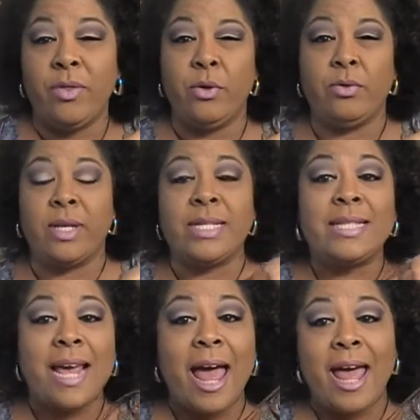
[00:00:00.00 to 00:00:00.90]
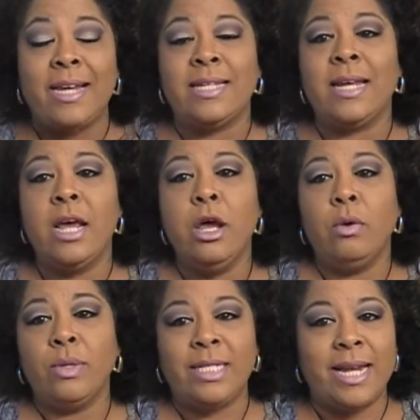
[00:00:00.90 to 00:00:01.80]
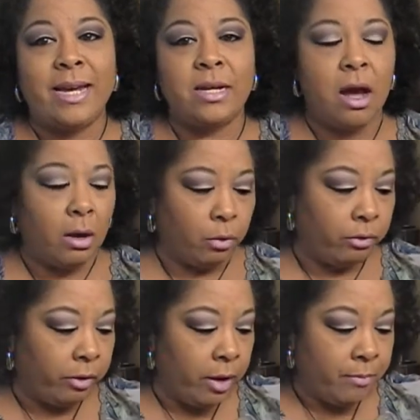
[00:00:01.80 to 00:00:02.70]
And the set was ten dollars,